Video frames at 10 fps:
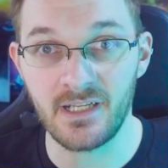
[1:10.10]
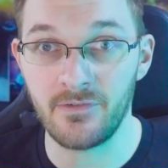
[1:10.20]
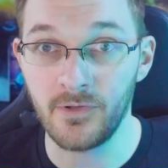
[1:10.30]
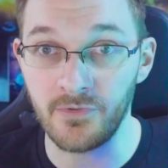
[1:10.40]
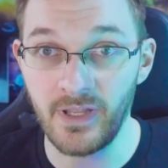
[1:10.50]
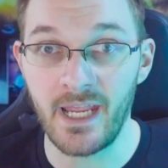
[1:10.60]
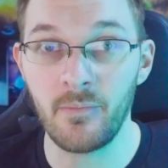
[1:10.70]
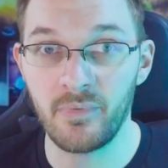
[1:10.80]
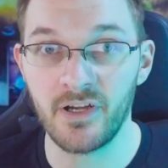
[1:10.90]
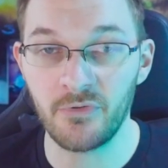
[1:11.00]
of those
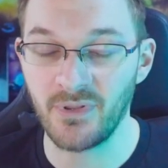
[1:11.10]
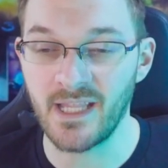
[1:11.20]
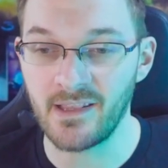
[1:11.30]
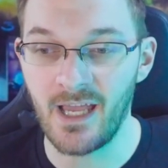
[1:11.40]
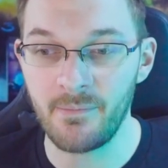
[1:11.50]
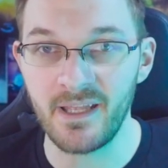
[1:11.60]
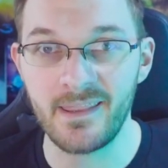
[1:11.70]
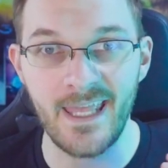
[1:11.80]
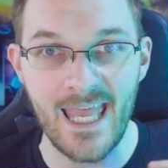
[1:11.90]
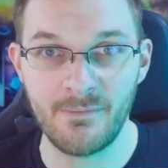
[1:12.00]
eight players within that lobby,
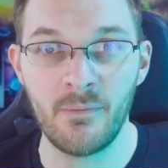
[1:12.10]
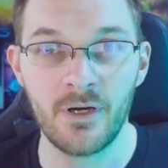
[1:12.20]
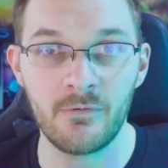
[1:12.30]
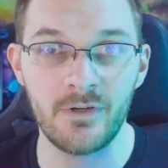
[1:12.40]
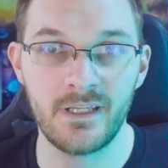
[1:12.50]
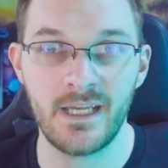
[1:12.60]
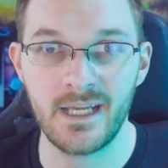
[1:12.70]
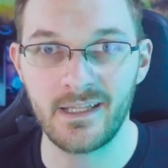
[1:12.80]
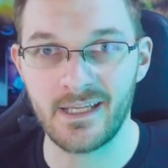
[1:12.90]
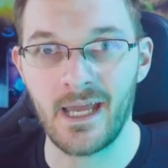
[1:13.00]
the MMR will
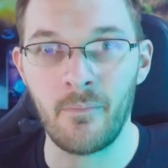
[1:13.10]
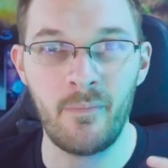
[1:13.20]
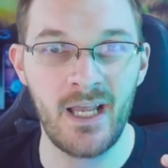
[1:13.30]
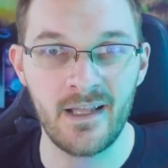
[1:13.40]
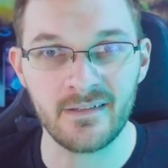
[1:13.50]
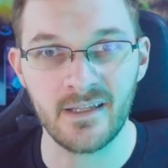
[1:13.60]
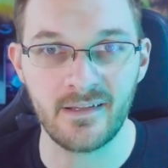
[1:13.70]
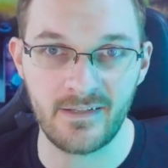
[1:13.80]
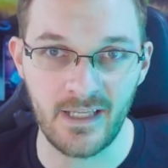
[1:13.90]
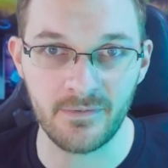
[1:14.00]
kick in to kind of balance out
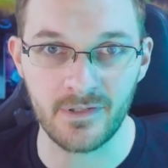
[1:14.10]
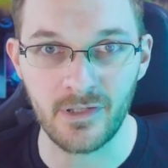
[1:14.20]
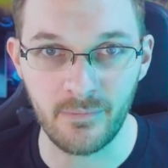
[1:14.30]
the teams a little